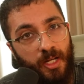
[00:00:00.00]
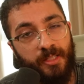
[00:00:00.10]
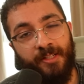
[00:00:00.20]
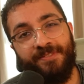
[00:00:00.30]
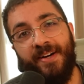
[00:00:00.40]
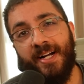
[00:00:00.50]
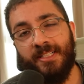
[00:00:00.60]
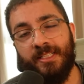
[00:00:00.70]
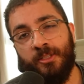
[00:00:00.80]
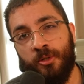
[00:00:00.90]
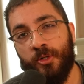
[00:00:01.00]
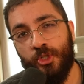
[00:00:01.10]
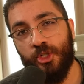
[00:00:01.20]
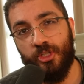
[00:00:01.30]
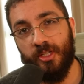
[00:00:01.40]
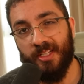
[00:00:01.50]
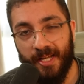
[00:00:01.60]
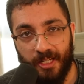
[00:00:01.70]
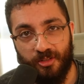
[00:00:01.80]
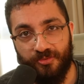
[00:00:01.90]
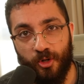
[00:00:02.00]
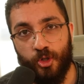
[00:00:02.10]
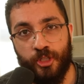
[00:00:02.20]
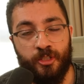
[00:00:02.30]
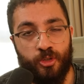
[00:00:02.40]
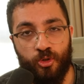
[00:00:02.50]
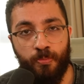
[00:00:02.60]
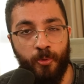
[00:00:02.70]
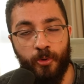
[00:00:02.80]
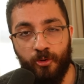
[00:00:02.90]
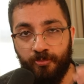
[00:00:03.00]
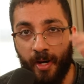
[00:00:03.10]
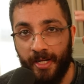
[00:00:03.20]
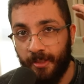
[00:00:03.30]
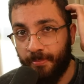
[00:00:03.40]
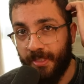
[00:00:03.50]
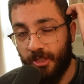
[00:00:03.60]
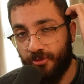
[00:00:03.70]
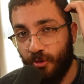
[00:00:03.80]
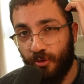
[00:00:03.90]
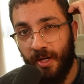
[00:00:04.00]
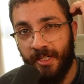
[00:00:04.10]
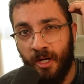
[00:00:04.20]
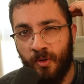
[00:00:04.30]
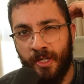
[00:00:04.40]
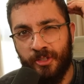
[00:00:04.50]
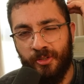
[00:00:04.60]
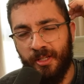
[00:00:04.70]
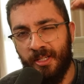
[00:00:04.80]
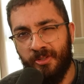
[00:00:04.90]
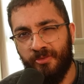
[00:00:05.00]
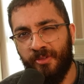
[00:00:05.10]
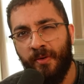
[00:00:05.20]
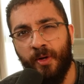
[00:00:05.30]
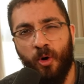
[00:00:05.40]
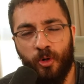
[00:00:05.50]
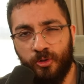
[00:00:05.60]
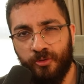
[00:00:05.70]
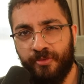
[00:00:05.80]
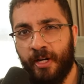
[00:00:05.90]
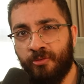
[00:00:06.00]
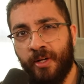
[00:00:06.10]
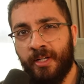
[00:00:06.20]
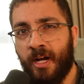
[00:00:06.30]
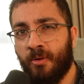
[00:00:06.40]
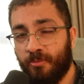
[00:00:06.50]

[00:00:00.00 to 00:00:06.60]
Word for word: And the fact that you know it's just the latest version, there's no point of buying the P S four right now, as it is very hard to find right now